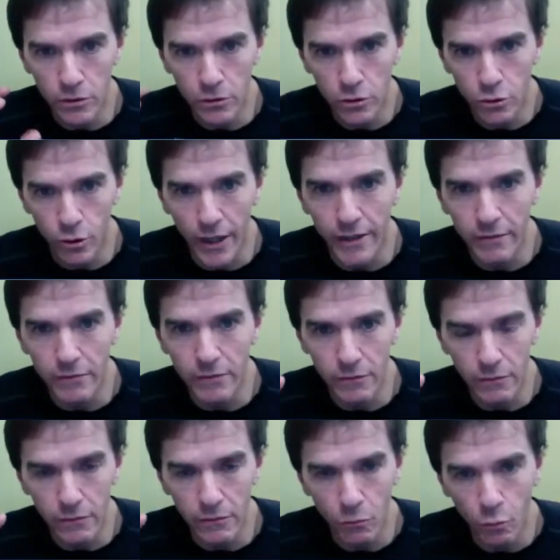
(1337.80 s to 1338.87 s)
great
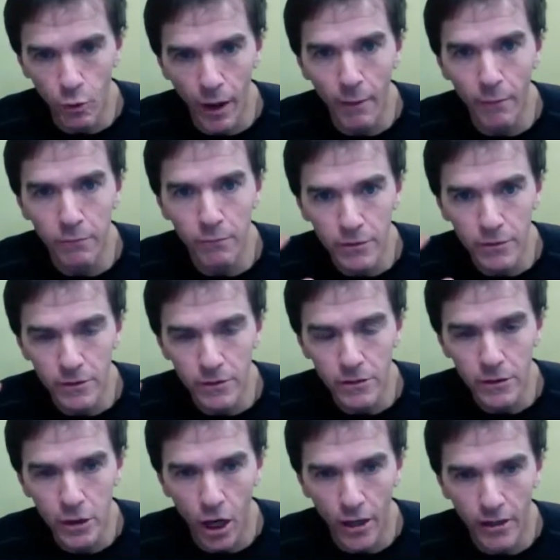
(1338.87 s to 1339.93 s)
web
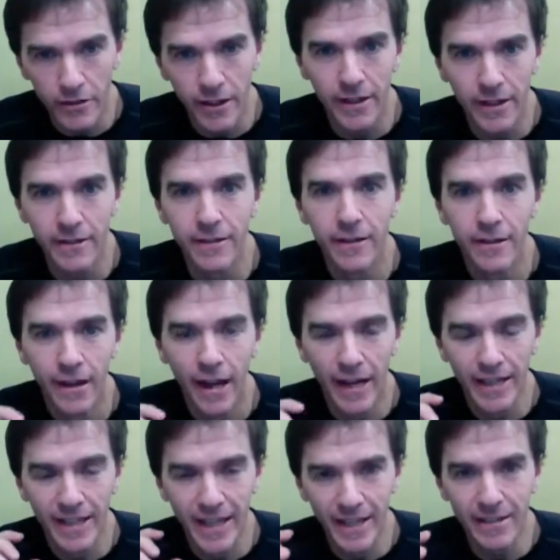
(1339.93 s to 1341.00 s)
content
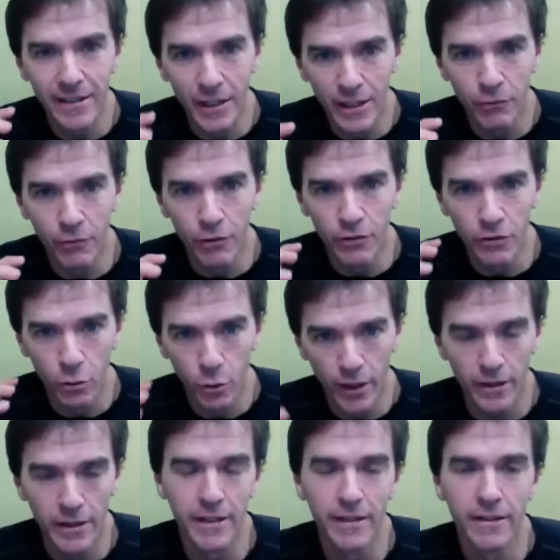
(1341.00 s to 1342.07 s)
and get it delivered
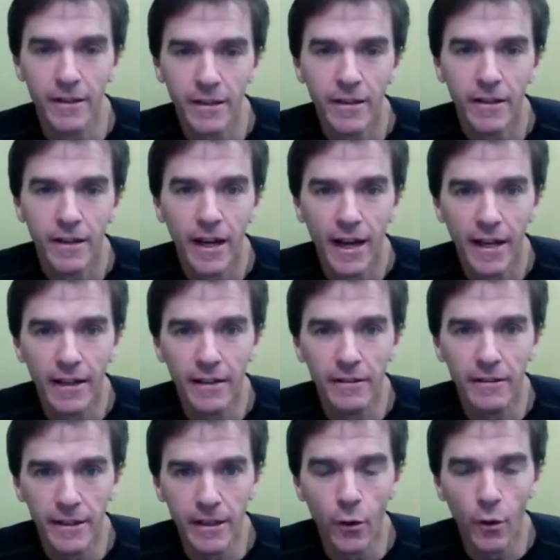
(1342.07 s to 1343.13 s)
quickly.
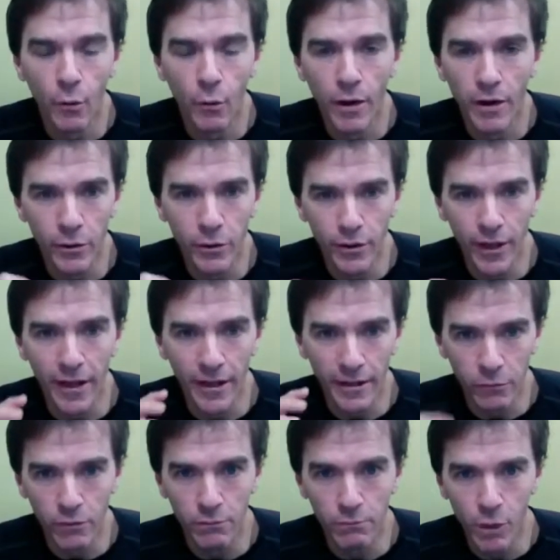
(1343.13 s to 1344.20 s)
And the only way to do that
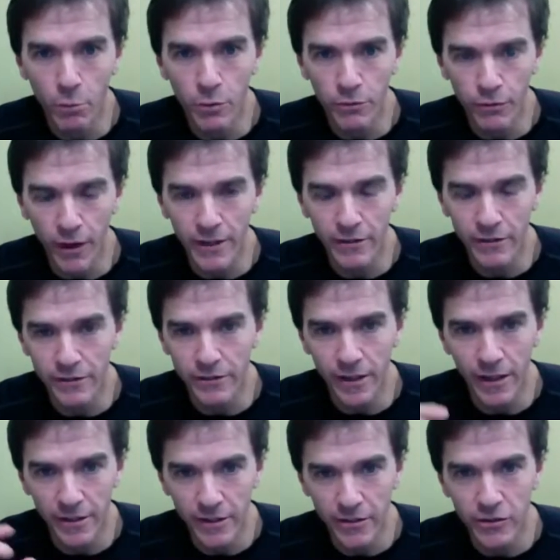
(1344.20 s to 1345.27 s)
is with mobile devices,
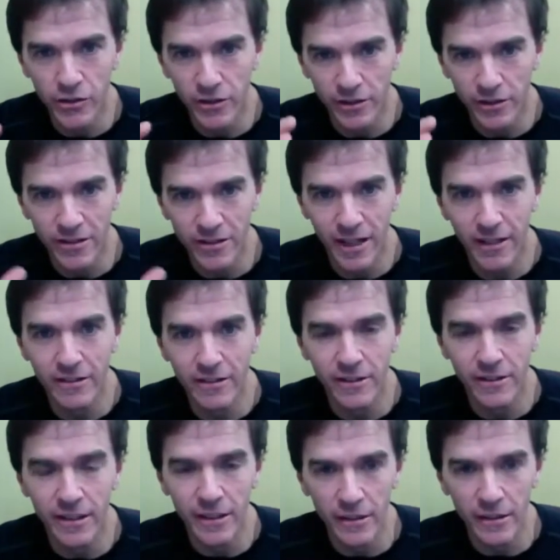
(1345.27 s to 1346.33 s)
and this just extends
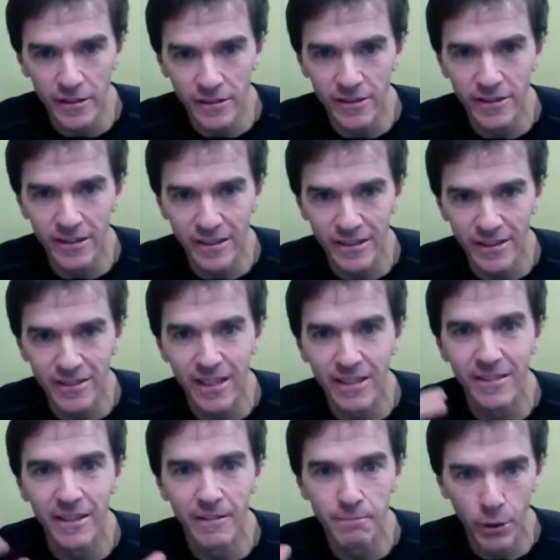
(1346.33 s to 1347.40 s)
the
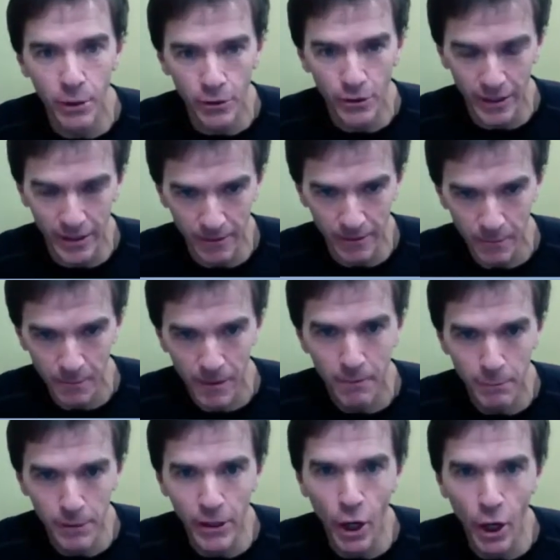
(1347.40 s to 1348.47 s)
ability
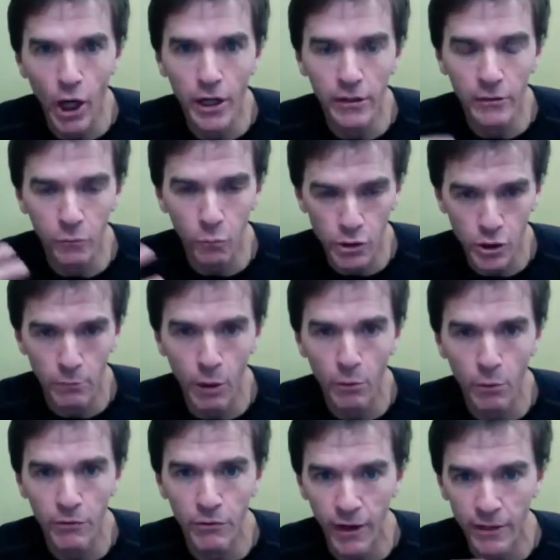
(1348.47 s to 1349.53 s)
beyond what your
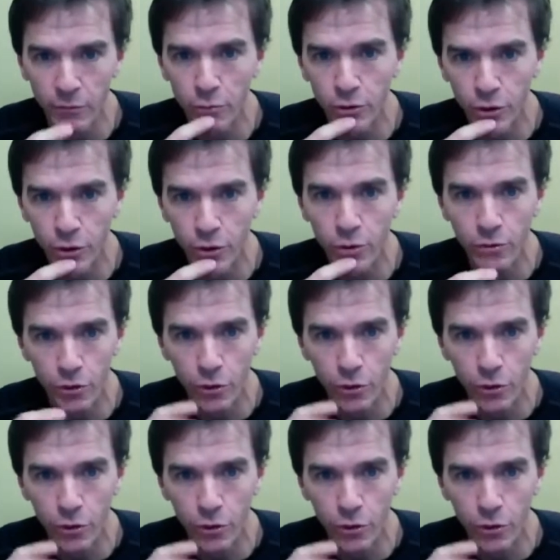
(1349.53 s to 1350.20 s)
mobile device will do